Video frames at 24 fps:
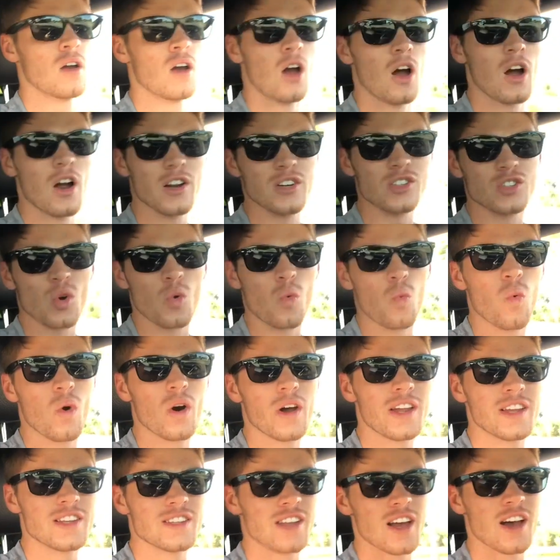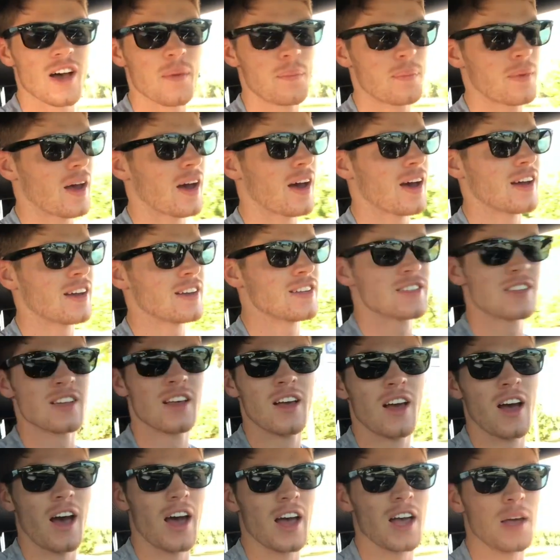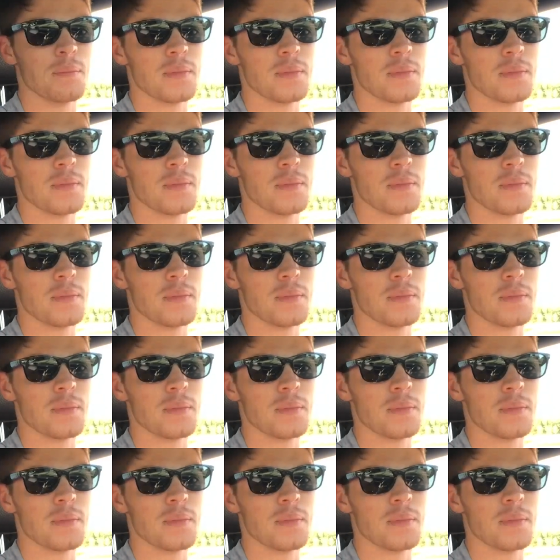Alright, so what is up, guys? I